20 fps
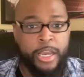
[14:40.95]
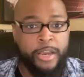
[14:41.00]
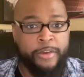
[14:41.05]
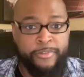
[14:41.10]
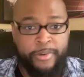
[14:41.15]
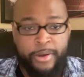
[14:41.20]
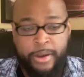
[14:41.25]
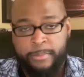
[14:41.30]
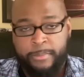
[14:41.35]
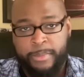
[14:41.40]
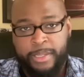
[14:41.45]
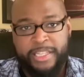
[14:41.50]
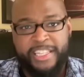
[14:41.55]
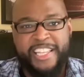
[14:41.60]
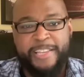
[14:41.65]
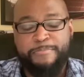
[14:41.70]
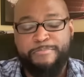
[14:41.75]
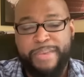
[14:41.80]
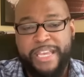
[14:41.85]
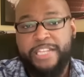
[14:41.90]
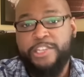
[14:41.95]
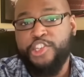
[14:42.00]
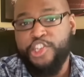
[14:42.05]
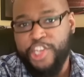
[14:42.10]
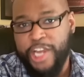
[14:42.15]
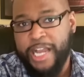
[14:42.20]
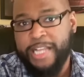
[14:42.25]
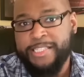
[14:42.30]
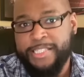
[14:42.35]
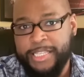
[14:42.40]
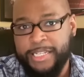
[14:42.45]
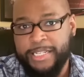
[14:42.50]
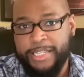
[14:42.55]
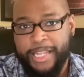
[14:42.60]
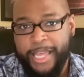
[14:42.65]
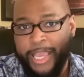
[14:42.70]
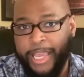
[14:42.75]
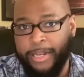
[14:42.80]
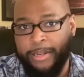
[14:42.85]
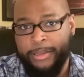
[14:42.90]
from the Ben
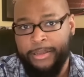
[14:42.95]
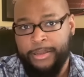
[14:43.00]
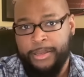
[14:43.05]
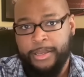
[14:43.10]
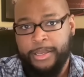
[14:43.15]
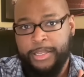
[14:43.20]
Johnson-led